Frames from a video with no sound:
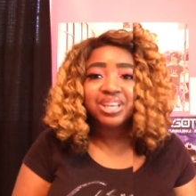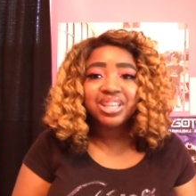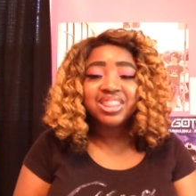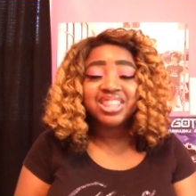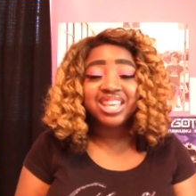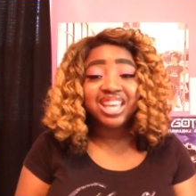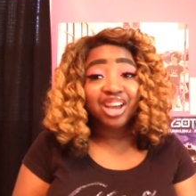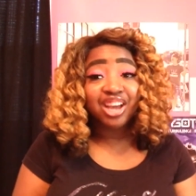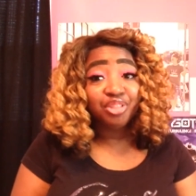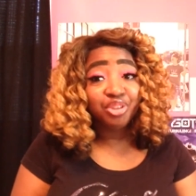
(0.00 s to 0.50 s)

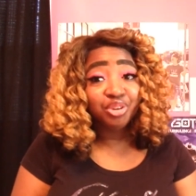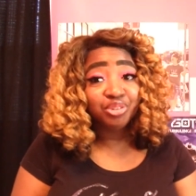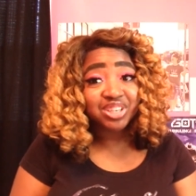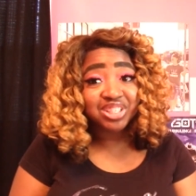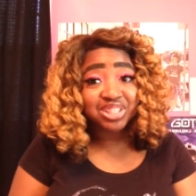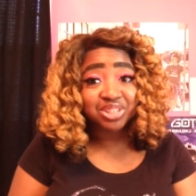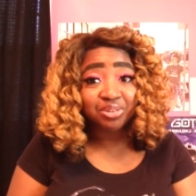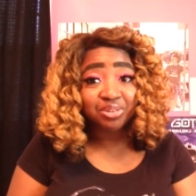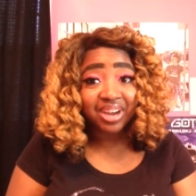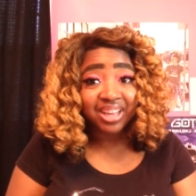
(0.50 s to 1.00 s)
The other
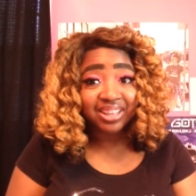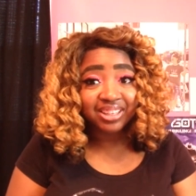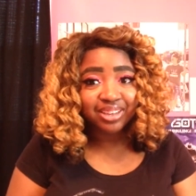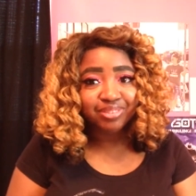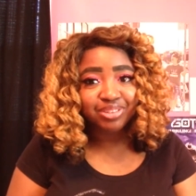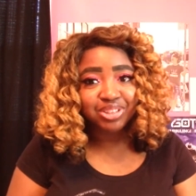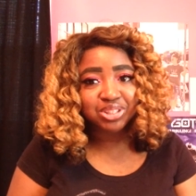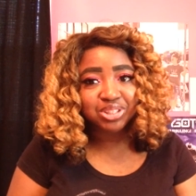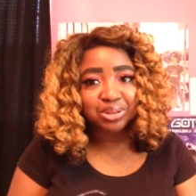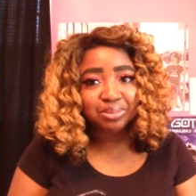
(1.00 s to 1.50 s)
reason why I
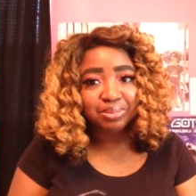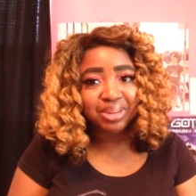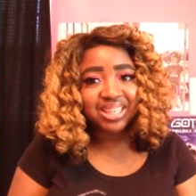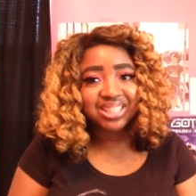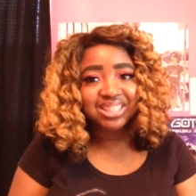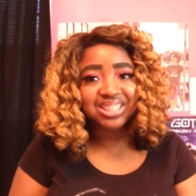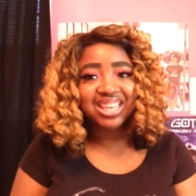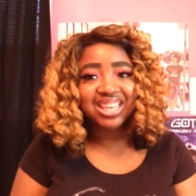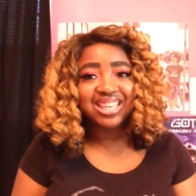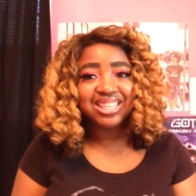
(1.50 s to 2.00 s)
love it so
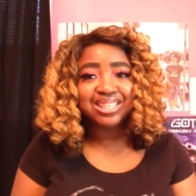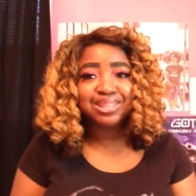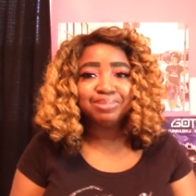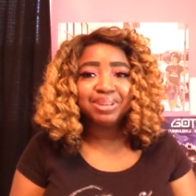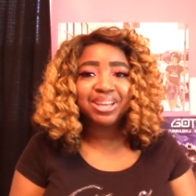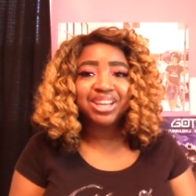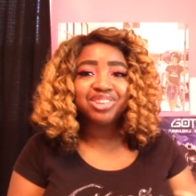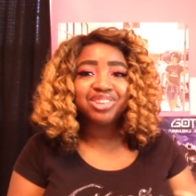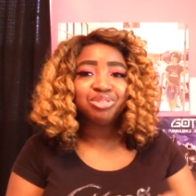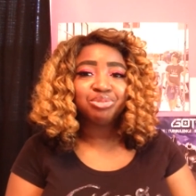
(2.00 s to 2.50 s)
much is
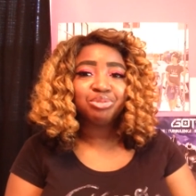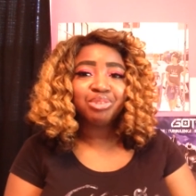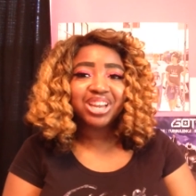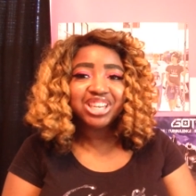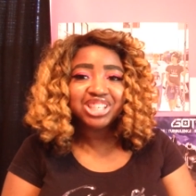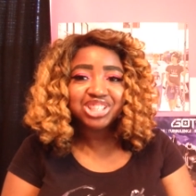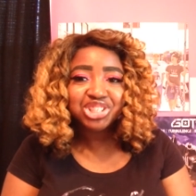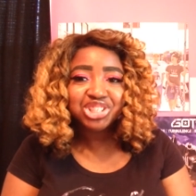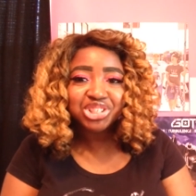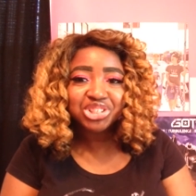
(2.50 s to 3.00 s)
because
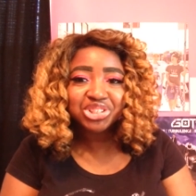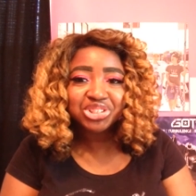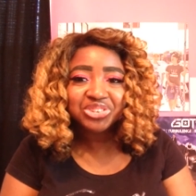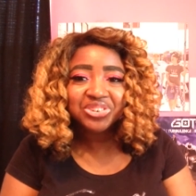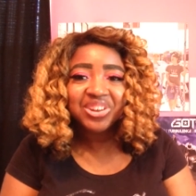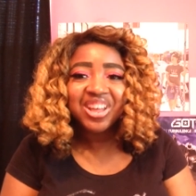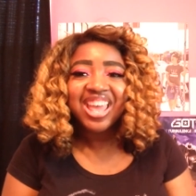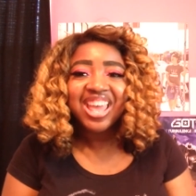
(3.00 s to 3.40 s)
Rachel